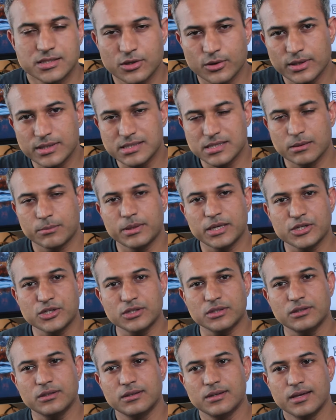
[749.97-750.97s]
So in
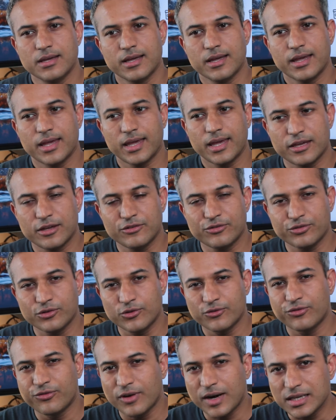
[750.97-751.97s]
summation, if
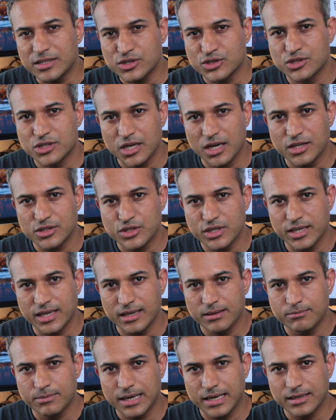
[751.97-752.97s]
fast charging
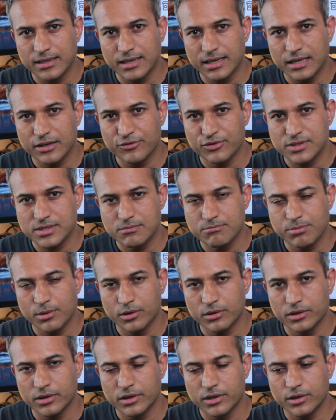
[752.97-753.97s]
and battery life is
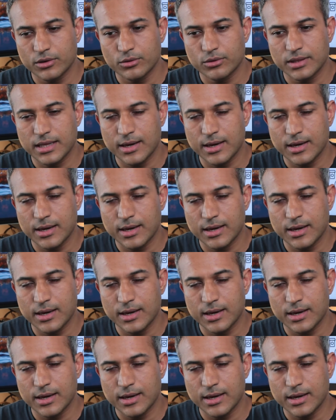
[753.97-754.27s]
important to you,